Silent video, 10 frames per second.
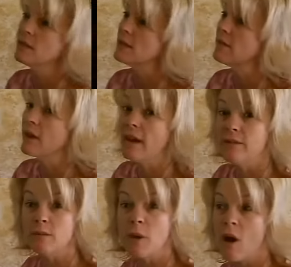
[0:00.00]
Because I've got to
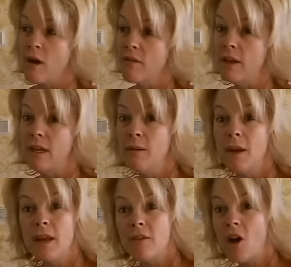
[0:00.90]
have some coffee.
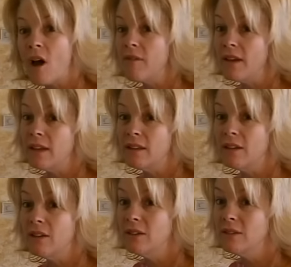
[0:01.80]
Anybody have coffee up there?